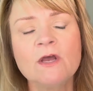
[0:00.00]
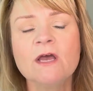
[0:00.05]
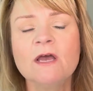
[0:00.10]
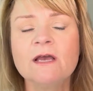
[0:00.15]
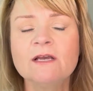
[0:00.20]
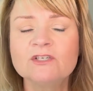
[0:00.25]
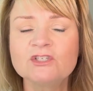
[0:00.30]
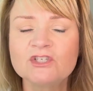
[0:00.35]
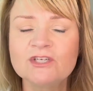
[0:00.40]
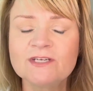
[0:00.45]

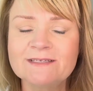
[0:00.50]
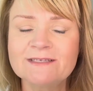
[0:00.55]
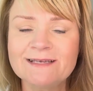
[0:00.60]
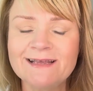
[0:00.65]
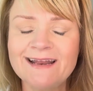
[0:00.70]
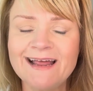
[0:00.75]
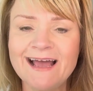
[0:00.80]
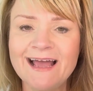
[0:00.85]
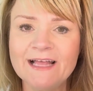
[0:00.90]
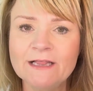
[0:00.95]
She
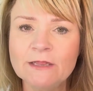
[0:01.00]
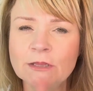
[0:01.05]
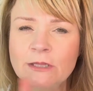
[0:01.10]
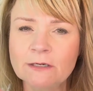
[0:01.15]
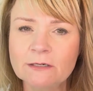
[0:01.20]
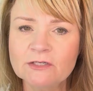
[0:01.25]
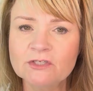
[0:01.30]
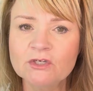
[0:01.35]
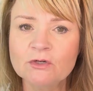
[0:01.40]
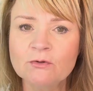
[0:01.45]
said, I
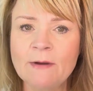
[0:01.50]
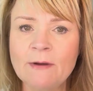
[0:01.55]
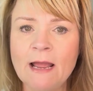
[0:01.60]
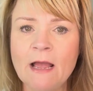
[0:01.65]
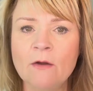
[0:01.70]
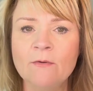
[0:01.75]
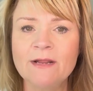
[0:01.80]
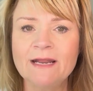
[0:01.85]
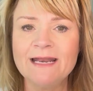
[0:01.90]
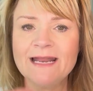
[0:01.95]
looked
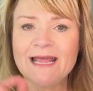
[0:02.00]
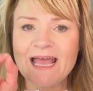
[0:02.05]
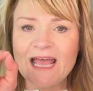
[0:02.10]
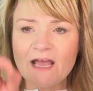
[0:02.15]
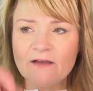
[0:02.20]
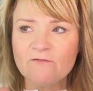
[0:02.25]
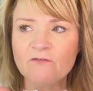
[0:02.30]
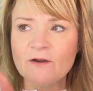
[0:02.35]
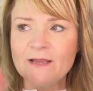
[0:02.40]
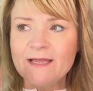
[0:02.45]
around and
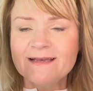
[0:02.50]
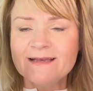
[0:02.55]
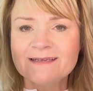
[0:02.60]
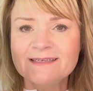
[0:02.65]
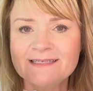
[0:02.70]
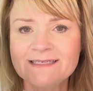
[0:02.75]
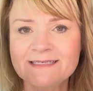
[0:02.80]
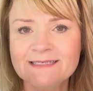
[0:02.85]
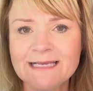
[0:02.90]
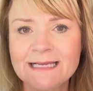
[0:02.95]
every
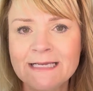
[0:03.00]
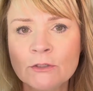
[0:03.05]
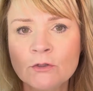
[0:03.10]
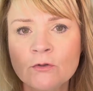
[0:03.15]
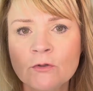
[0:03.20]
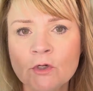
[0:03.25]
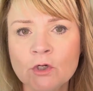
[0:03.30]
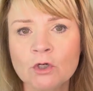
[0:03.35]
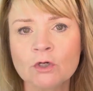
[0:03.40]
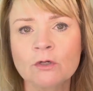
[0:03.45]

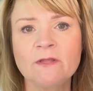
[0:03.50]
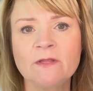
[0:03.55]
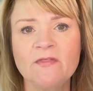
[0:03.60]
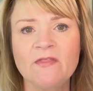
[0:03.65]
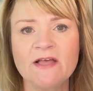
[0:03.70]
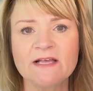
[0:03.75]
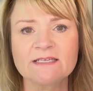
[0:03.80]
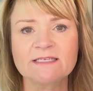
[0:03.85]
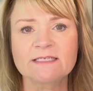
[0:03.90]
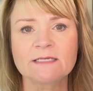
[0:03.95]
single girl in
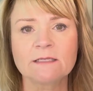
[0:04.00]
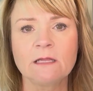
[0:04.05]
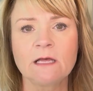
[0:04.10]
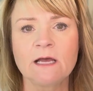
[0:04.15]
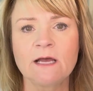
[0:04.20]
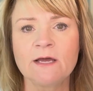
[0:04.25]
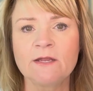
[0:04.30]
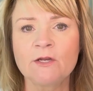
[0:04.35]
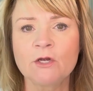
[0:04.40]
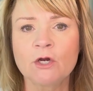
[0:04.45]
that
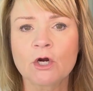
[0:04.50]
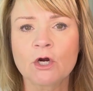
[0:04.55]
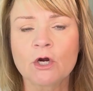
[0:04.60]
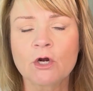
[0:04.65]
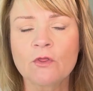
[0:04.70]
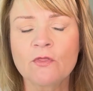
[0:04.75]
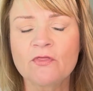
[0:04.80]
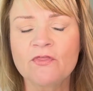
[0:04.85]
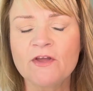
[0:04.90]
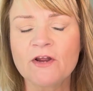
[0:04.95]
salon,
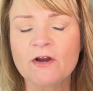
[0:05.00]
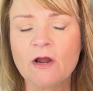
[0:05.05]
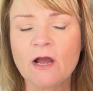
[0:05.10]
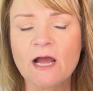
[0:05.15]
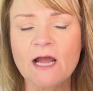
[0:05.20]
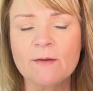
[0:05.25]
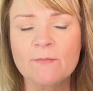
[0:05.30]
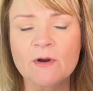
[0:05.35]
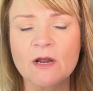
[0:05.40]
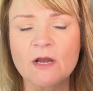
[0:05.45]
their
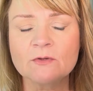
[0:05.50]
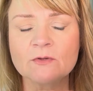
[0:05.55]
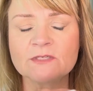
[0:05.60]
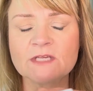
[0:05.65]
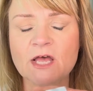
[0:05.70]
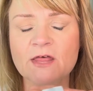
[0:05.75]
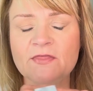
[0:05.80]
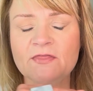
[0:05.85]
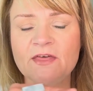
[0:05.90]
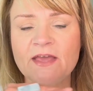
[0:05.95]

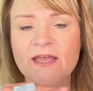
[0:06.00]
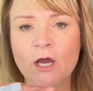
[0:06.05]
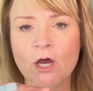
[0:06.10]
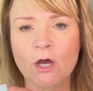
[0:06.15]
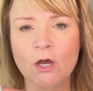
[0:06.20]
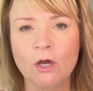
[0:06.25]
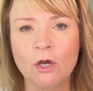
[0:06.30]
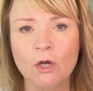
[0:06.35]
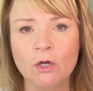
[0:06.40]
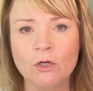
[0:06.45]
eyebrows, they
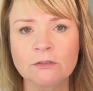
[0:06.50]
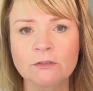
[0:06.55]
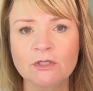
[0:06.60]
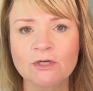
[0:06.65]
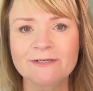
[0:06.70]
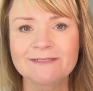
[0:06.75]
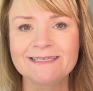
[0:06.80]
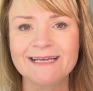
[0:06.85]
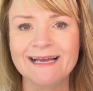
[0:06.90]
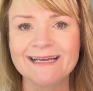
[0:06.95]
all
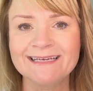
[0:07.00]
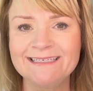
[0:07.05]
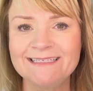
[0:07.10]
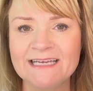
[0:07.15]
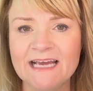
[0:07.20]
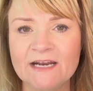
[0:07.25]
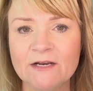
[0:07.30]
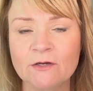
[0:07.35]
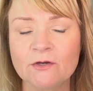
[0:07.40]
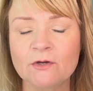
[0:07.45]
looked
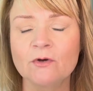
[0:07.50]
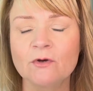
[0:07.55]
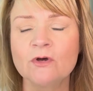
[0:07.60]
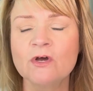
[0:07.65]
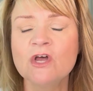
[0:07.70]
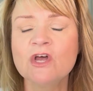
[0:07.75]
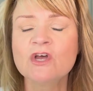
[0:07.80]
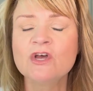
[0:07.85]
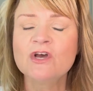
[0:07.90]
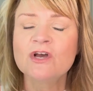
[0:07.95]
identical.
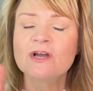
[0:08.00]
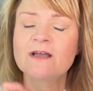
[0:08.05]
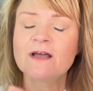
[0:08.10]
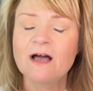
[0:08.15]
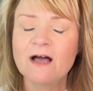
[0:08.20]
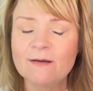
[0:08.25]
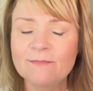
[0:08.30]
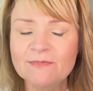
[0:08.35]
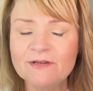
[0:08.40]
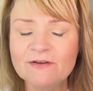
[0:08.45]

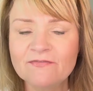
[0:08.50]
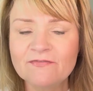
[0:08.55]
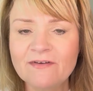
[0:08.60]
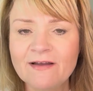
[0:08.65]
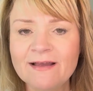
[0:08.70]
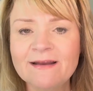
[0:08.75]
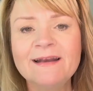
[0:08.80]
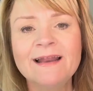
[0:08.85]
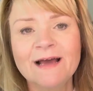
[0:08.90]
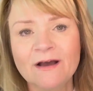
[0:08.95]
Come to
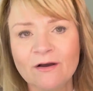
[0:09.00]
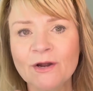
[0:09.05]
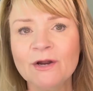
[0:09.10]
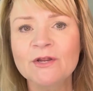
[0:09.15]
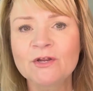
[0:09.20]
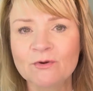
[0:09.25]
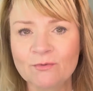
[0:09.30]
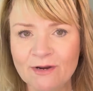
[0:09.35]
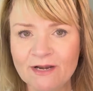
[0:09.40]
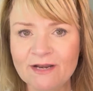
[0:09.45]
find out, are
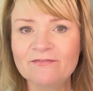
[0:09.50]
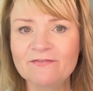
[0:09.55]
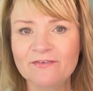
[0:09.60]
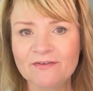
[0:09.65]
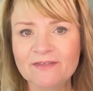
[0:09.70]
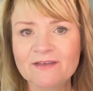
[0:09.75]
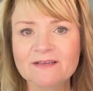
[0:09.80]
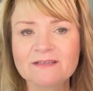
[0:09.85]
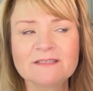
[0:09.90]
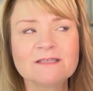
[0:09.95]
you ready for
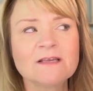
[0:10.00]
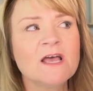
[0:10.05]
this?